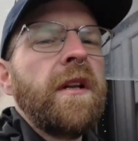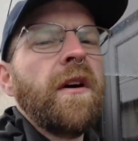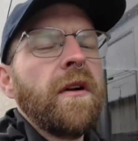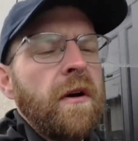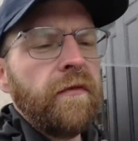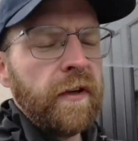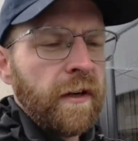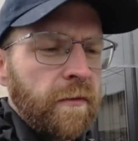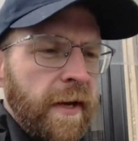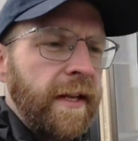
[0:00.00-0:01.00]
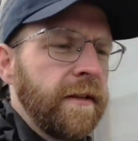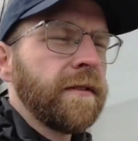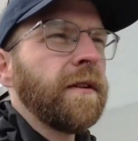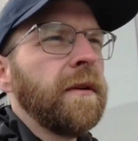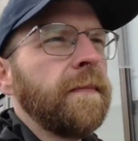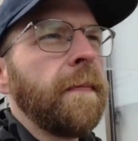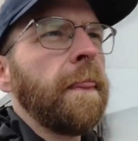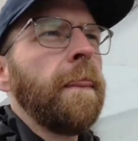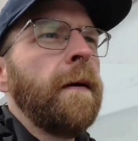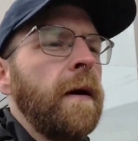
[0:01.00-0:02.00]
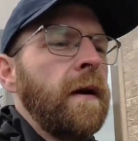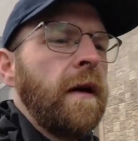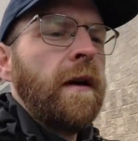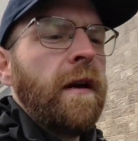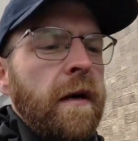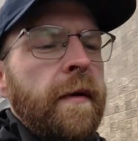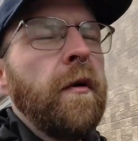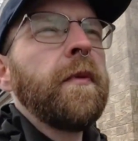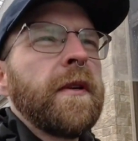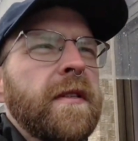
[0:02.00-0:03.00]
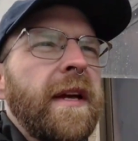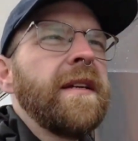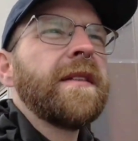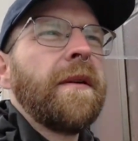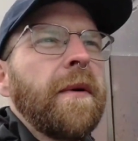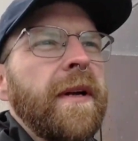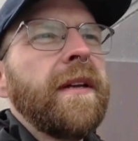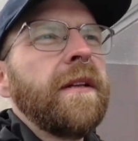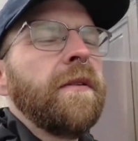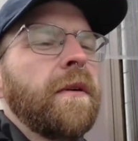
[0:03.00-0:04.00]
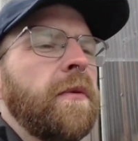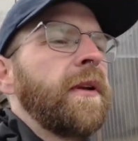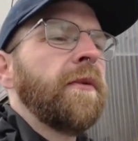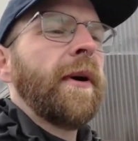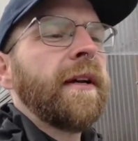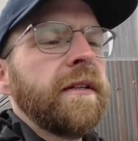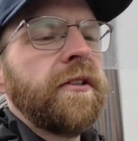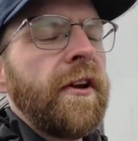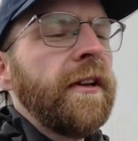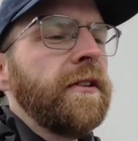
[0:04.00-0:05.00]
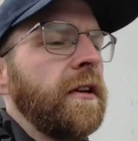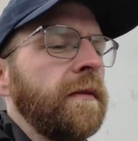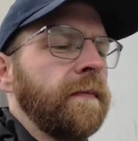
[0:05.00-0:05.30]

not an awful lot of rain, so I'm hoping it stays that way. You know how quick the weather can change.